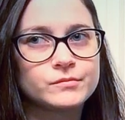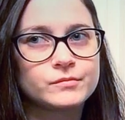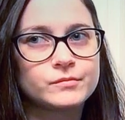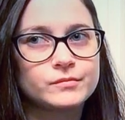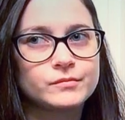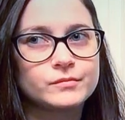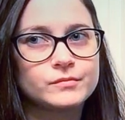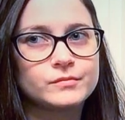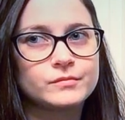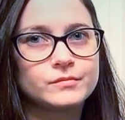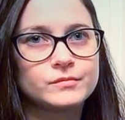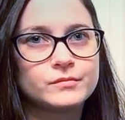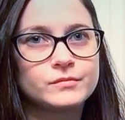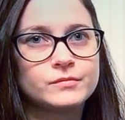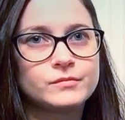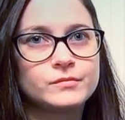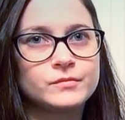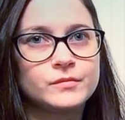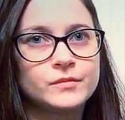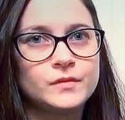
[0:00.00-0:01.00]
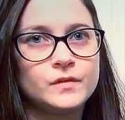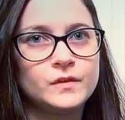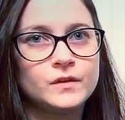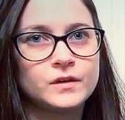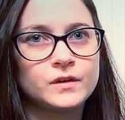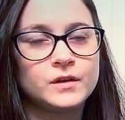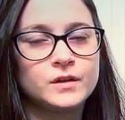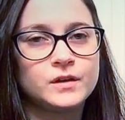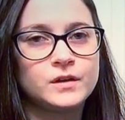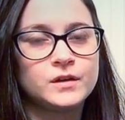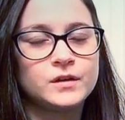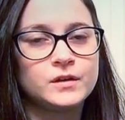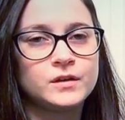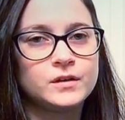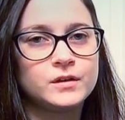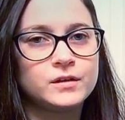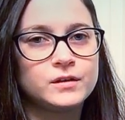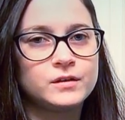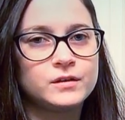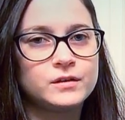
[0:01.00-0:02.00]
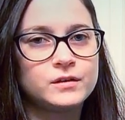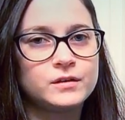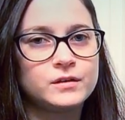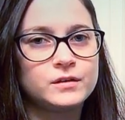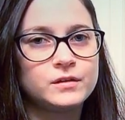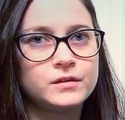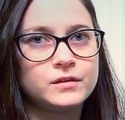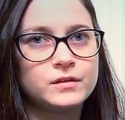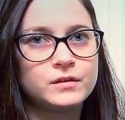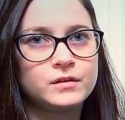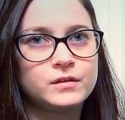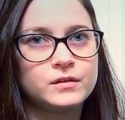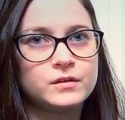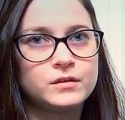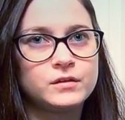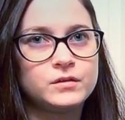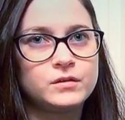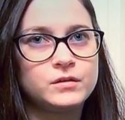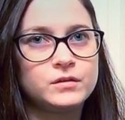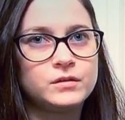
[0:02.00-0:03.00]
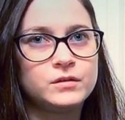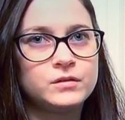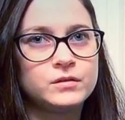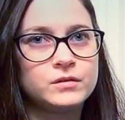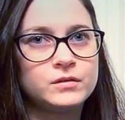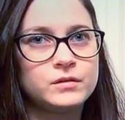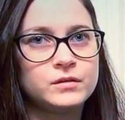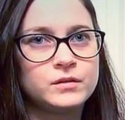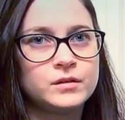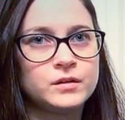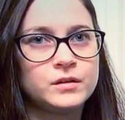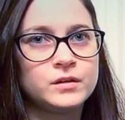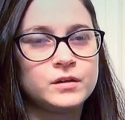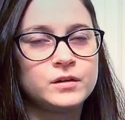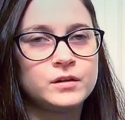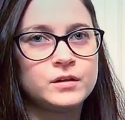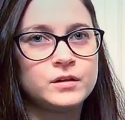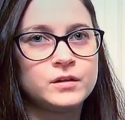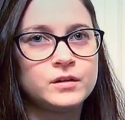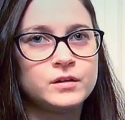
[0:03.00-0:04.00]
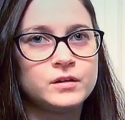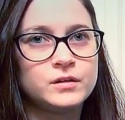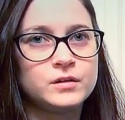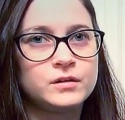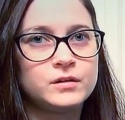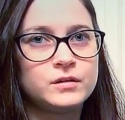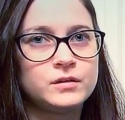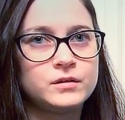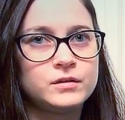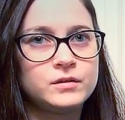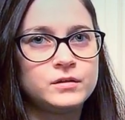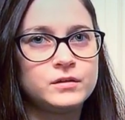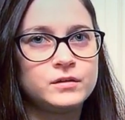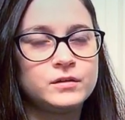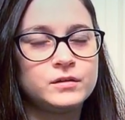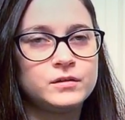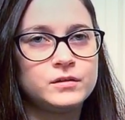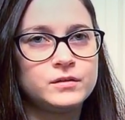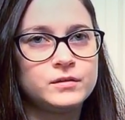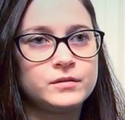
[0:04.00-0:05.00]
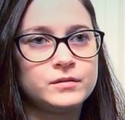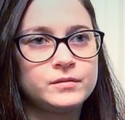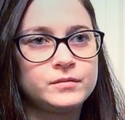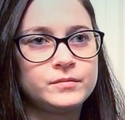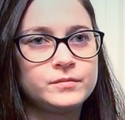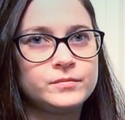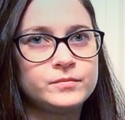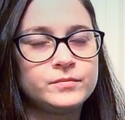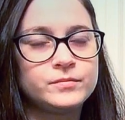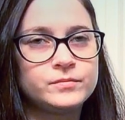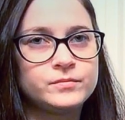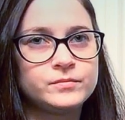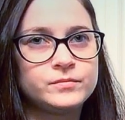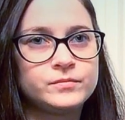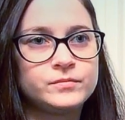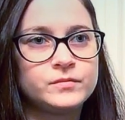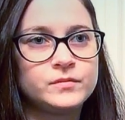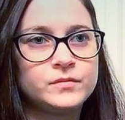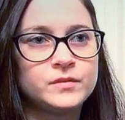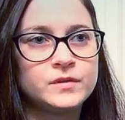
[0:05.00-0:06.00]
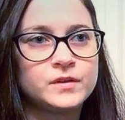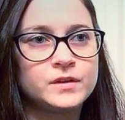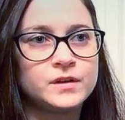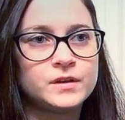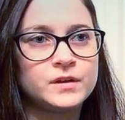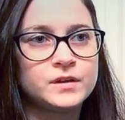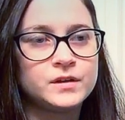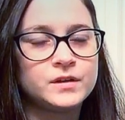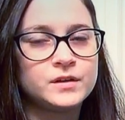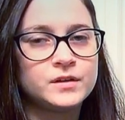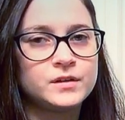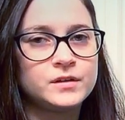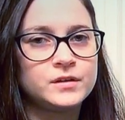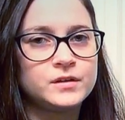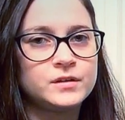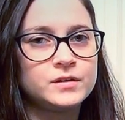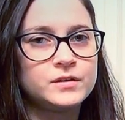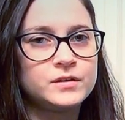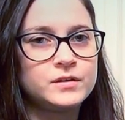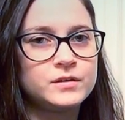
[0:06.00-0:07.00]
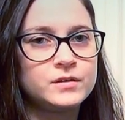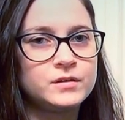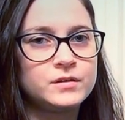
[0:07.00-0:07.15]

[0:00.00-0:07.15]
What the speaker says: (not speaking)